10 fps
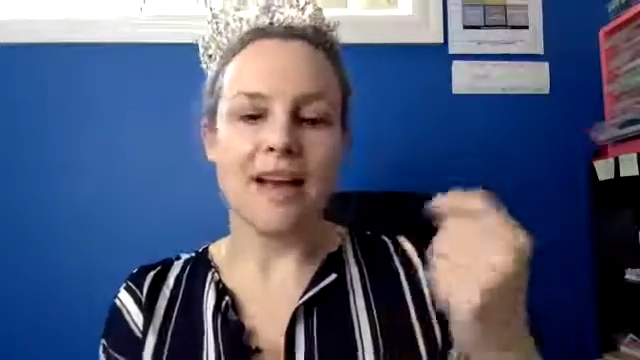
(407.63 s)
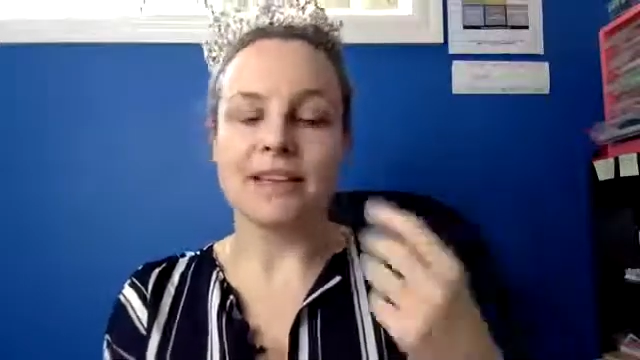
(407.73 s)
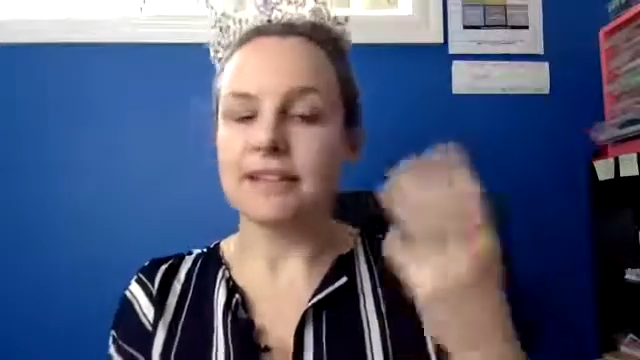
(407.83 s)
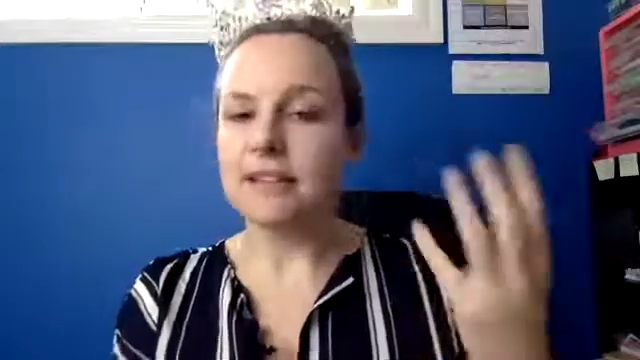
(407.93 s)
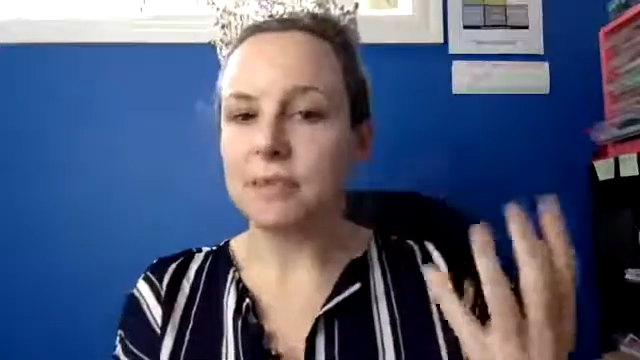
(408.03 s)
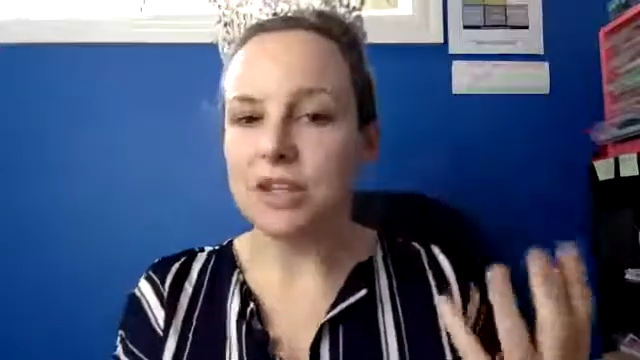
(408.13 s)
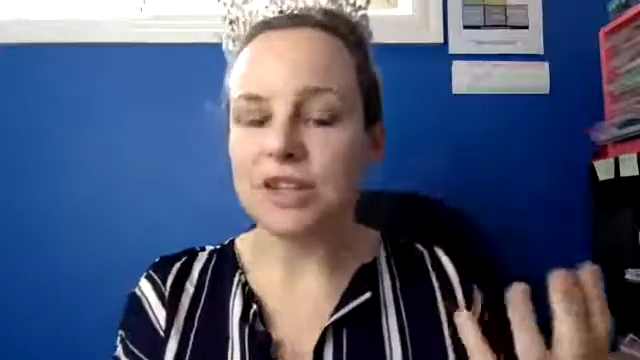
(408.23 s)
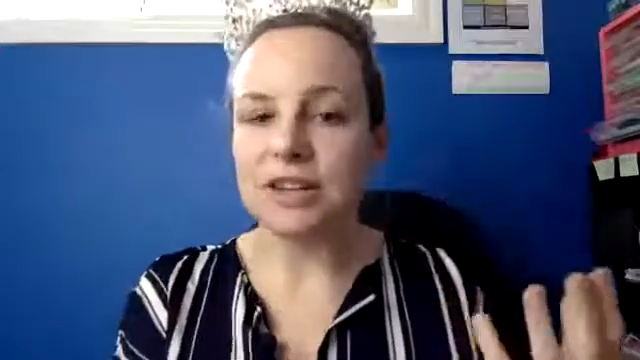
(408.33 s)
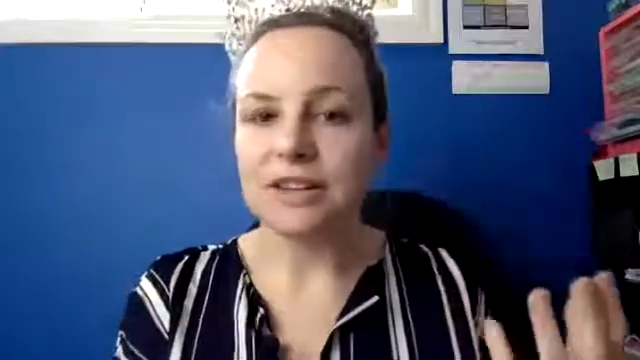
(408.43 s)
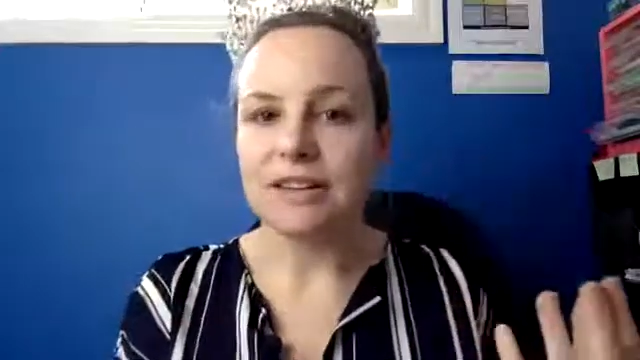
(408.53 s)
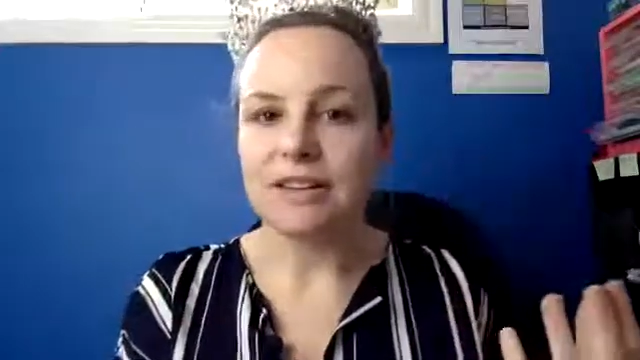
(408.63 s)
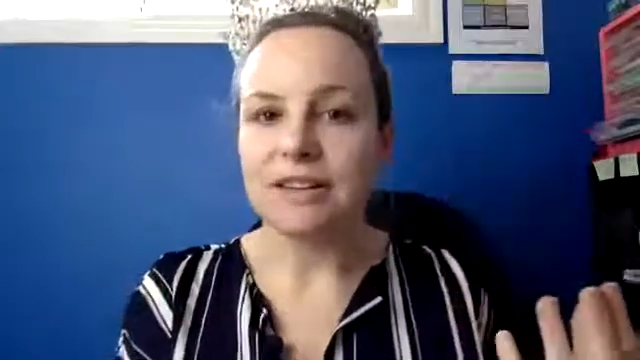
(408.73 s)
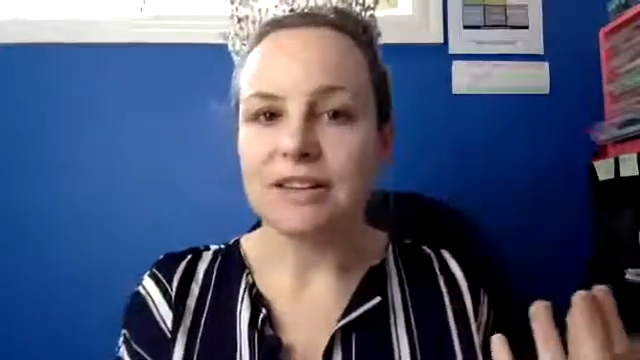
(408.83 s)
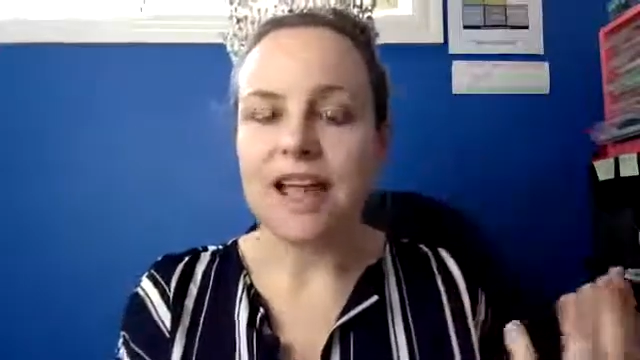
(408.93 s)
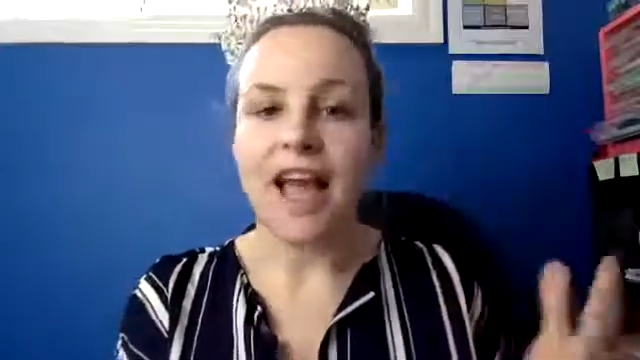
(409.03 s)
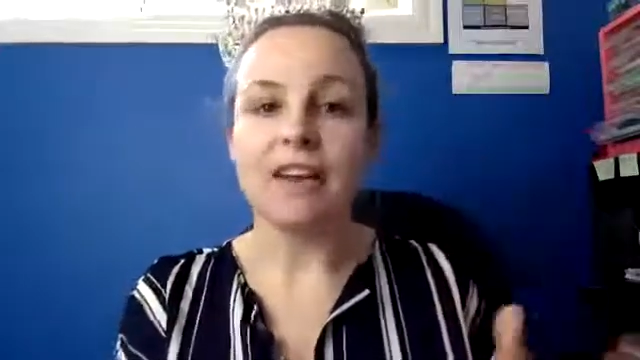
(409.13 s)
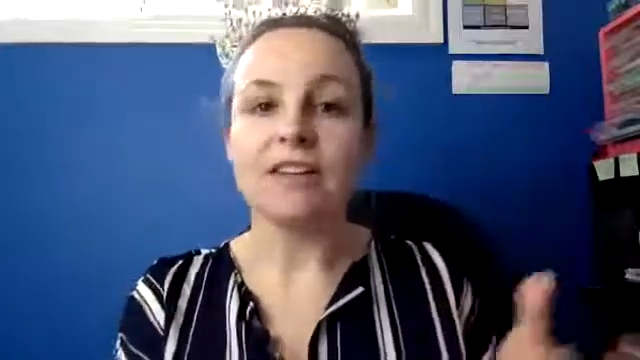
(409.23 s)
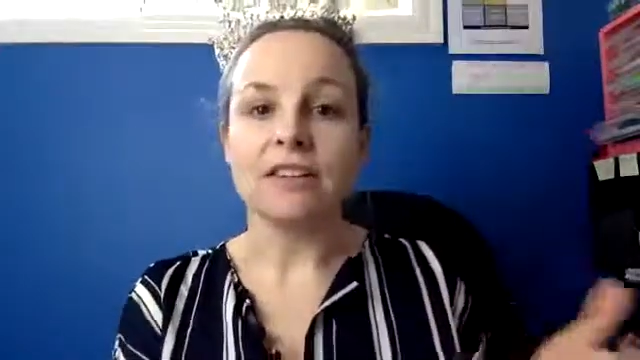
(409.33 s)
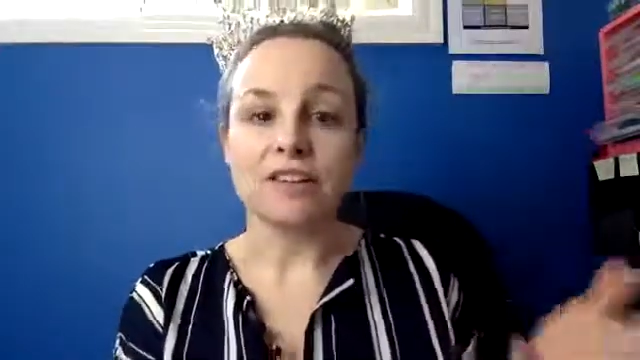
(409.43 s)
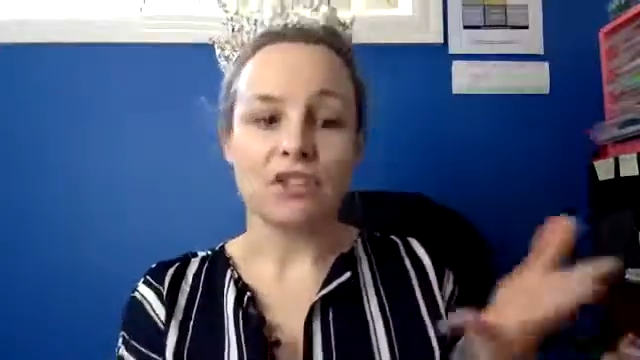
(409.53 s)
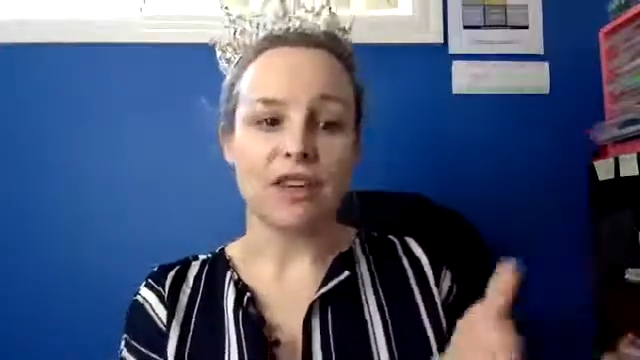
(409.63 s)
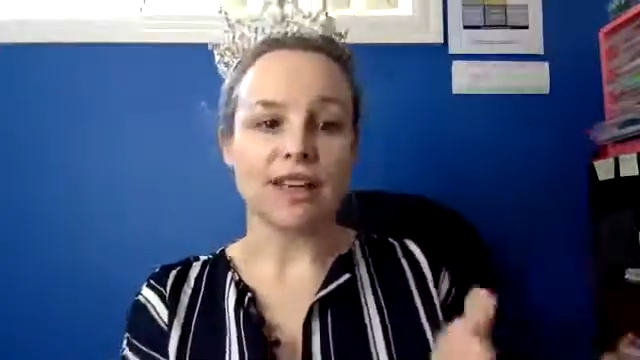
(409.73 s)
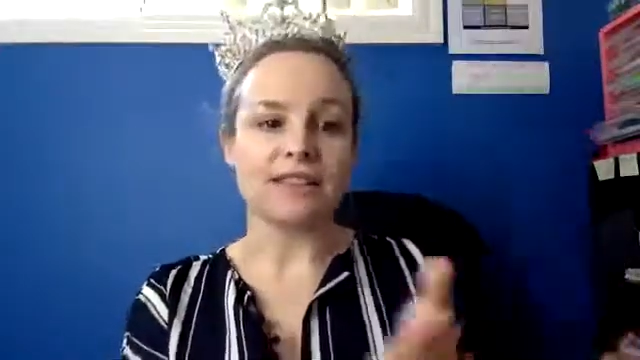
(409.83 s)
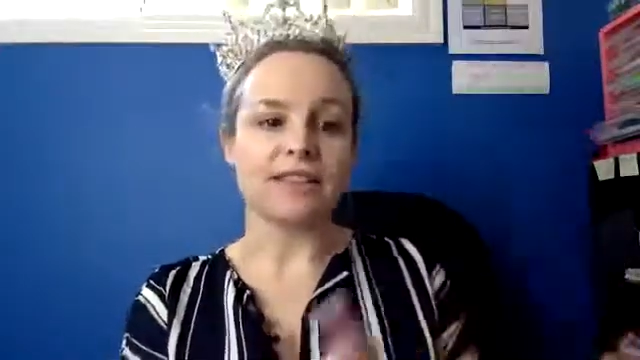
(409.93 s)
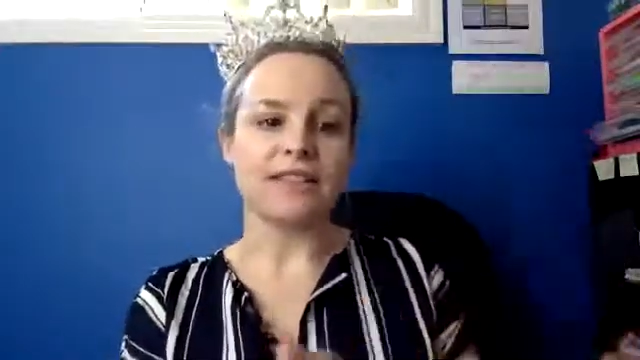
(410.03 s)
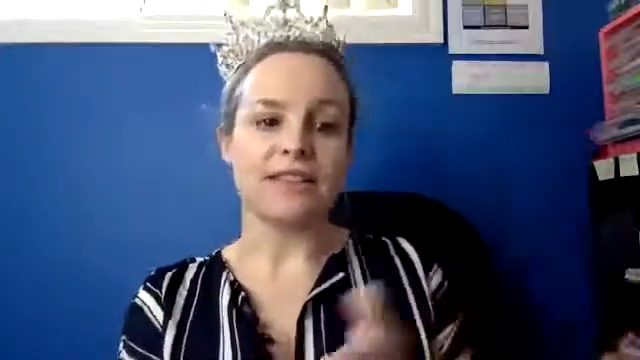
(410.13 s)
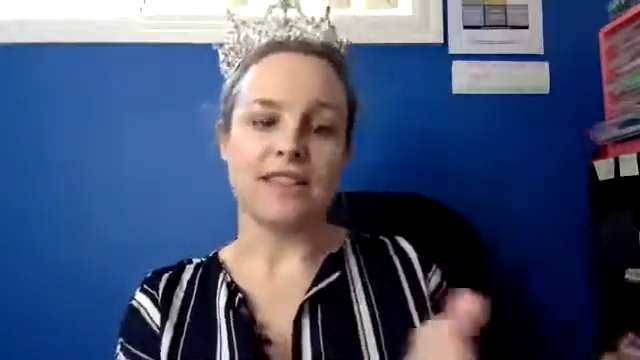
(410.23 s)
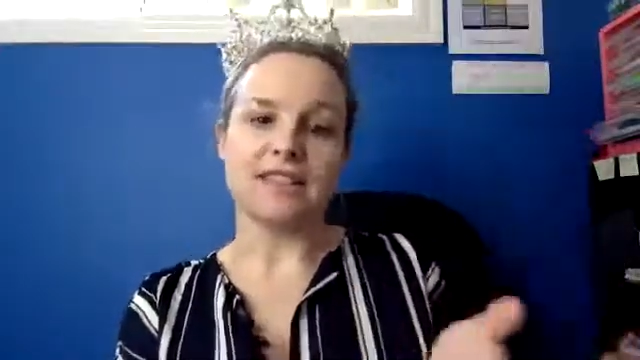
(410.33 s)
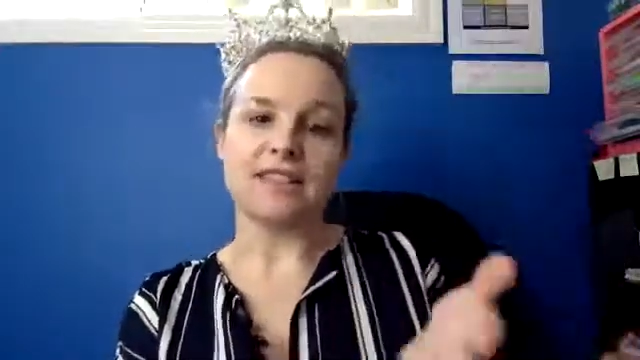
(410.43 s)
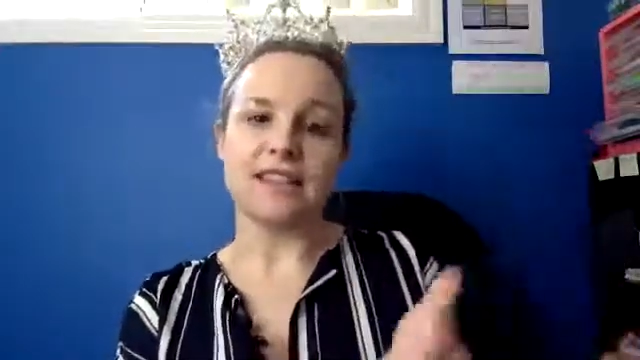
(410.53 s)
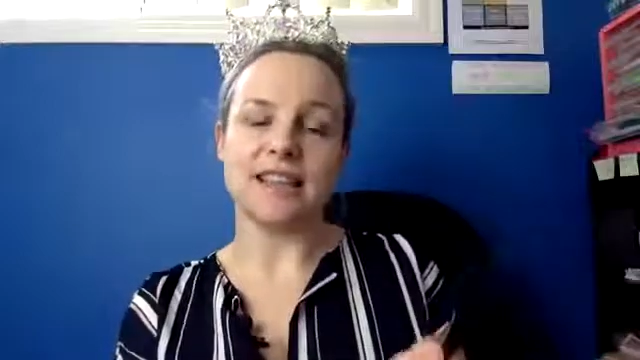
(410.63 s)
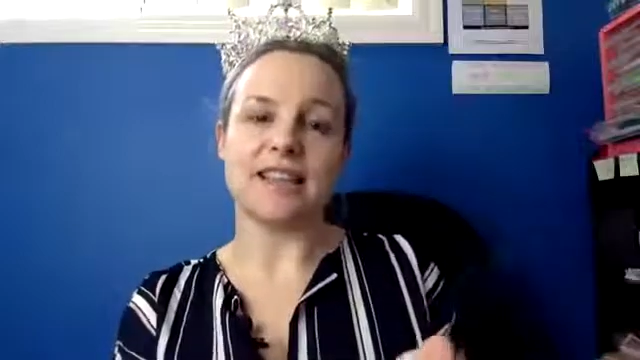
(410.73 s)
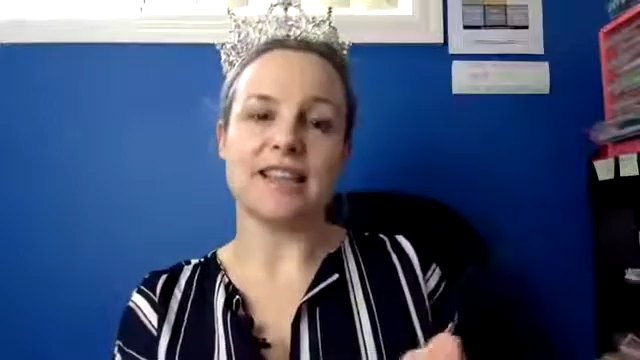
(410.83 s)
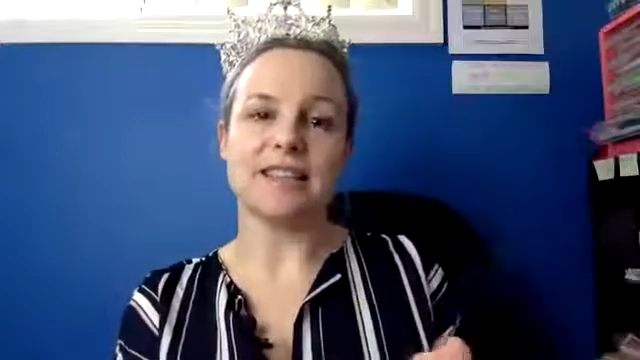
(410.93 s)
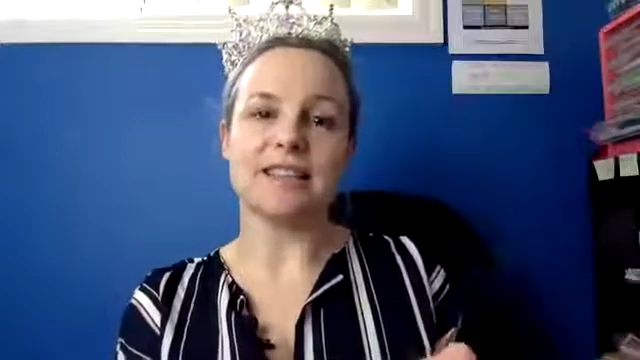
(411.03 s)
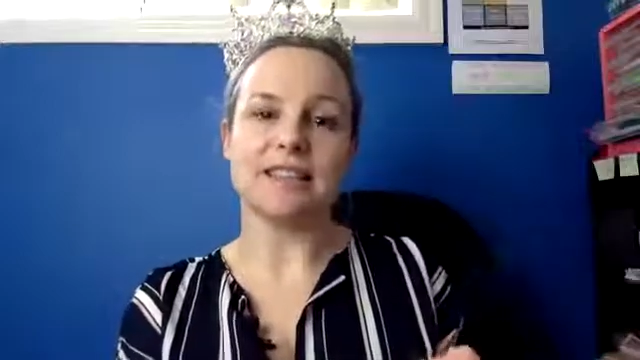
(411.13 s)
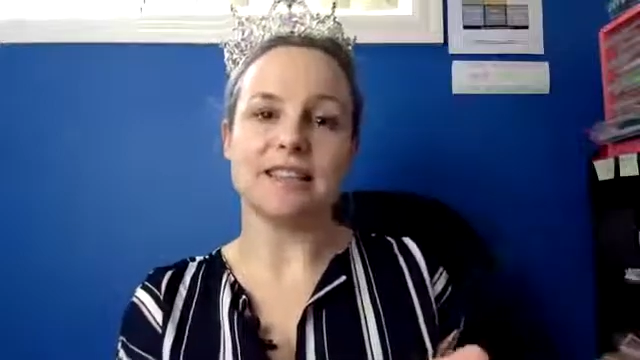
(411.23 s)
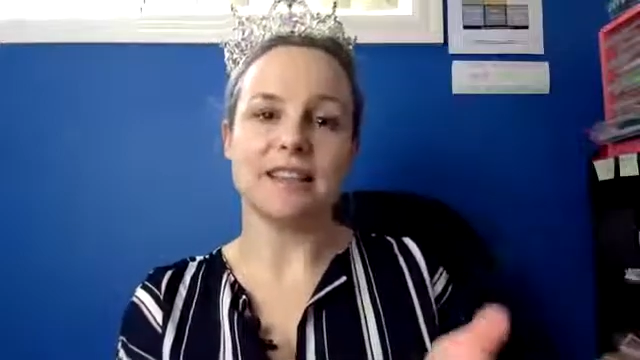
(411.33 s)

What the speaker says: Suspicion. How can I trust that this is